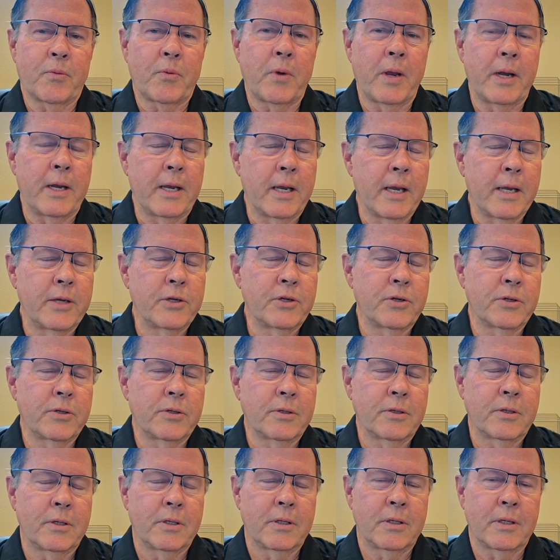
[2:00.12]

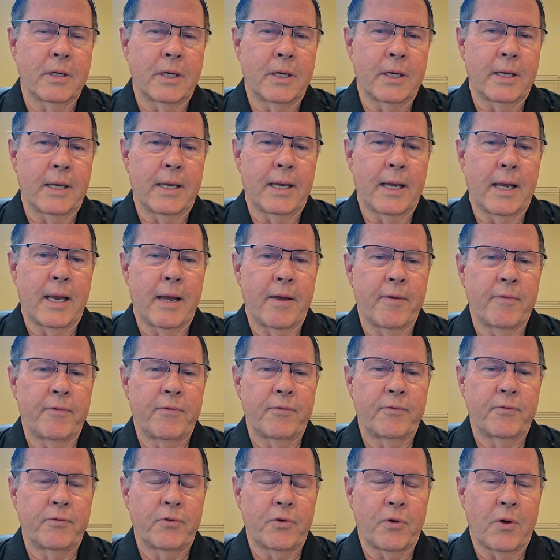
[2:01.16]
radiation. I've
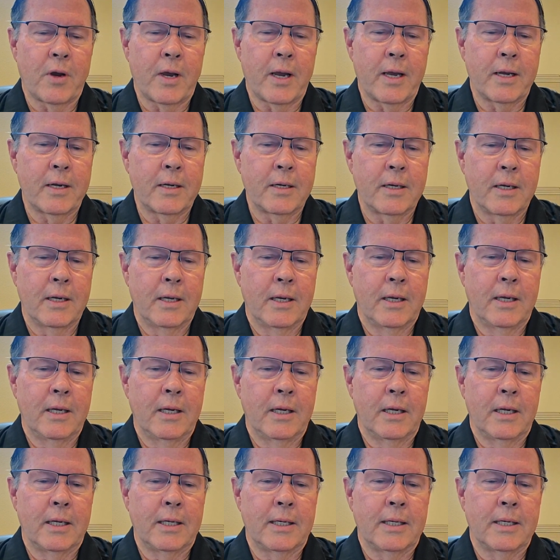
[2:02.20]
tried
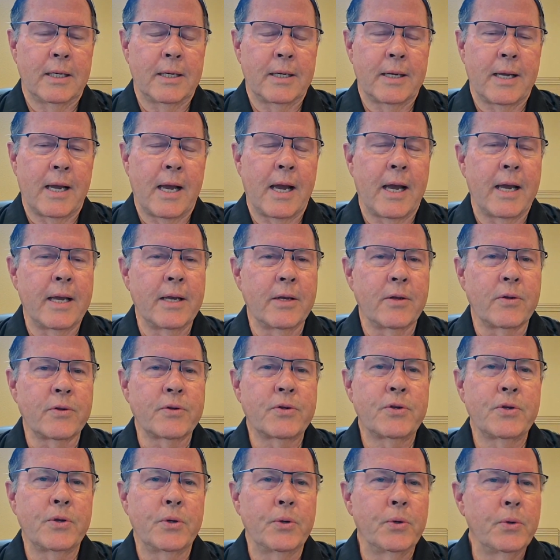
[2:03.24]

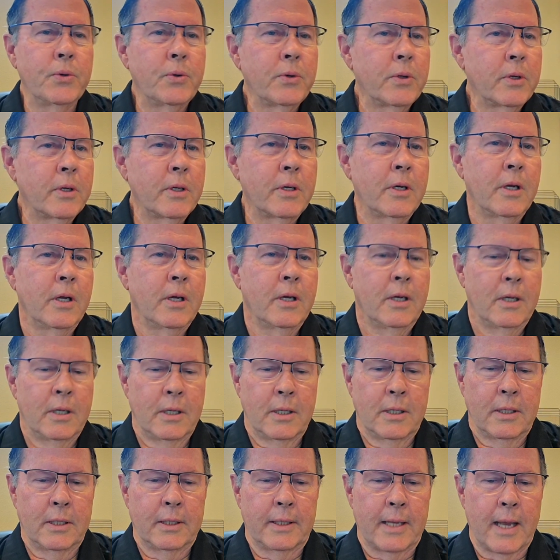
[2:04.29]
IL-2.
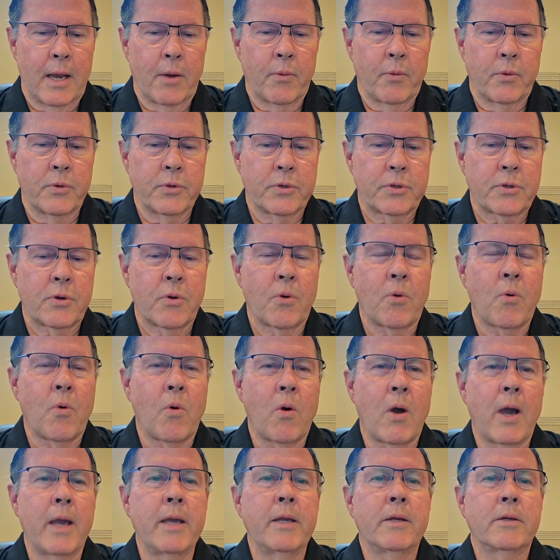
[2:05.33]
That was
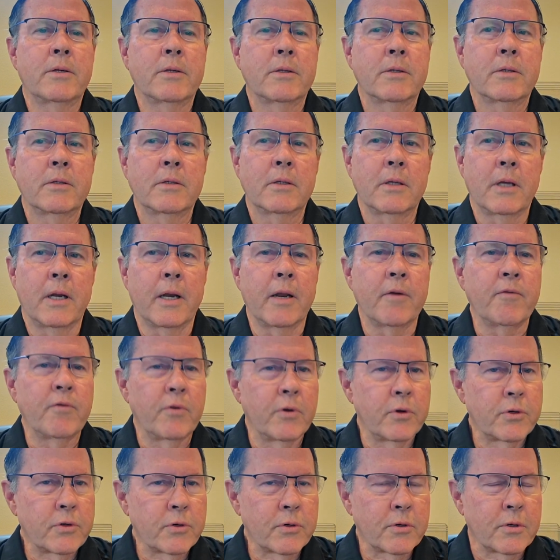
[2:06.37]
quite an
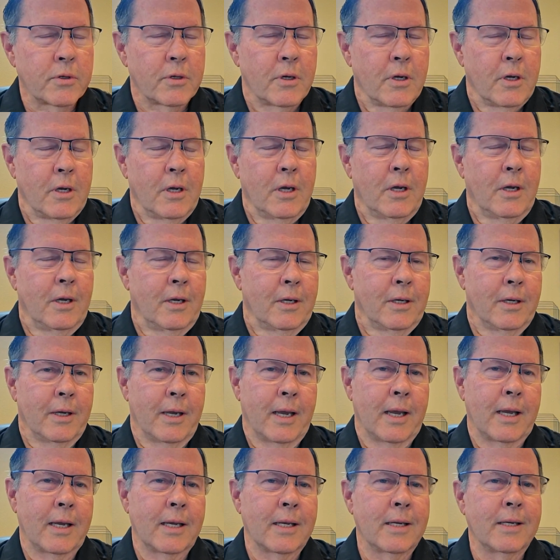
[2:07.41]
adventure.
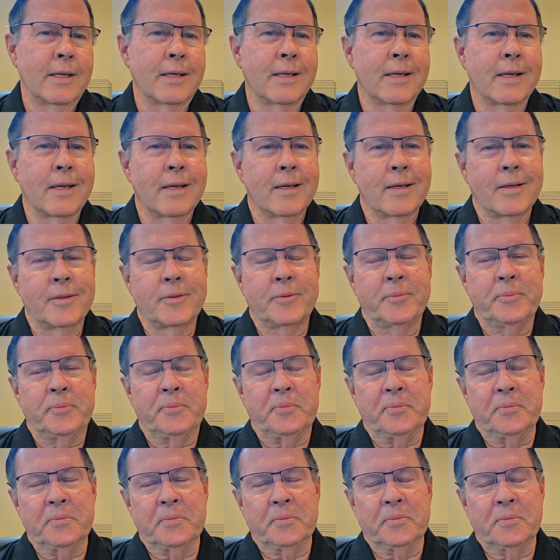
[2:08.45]
And
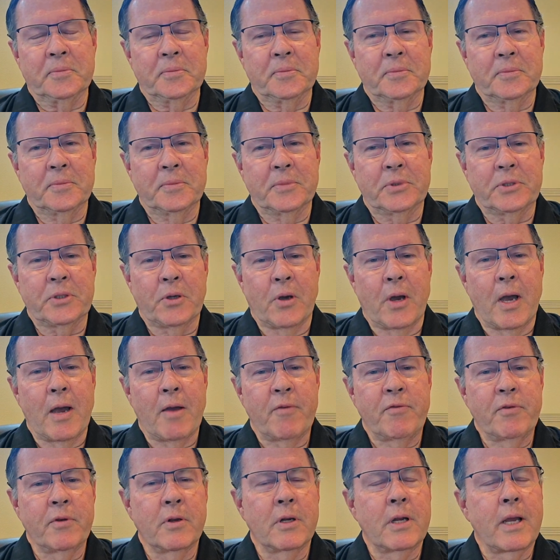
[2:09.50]
so
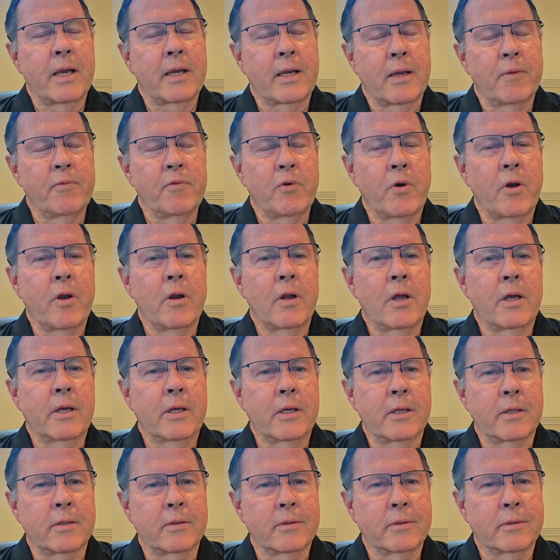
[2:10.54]
I feel like I'm very
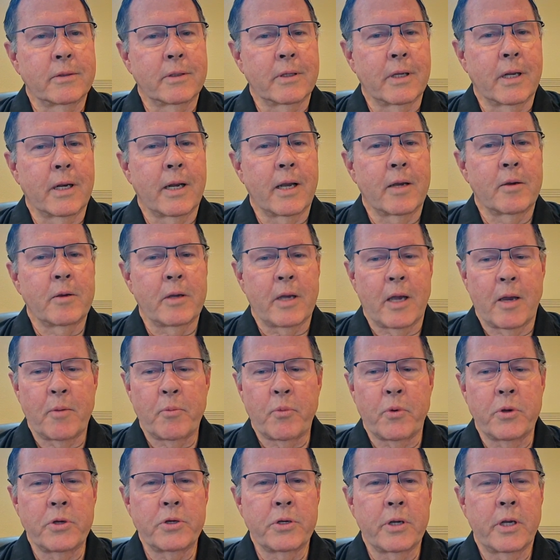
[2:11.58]
lucky, and I
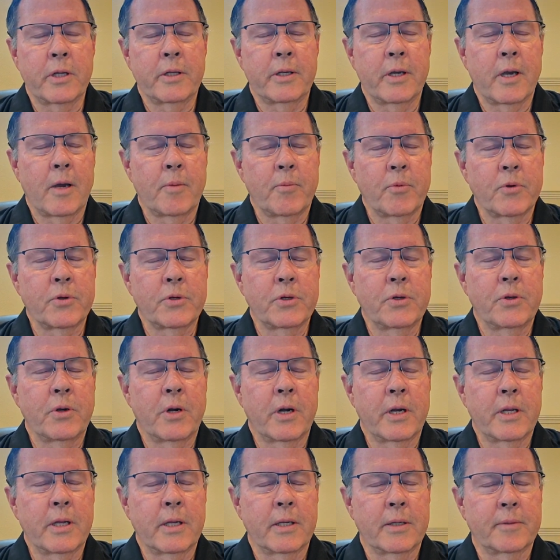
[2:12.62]
appreciate the
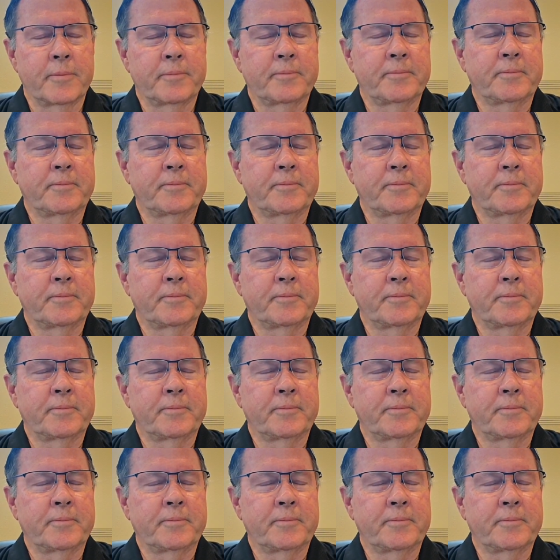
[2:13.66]
opportunity.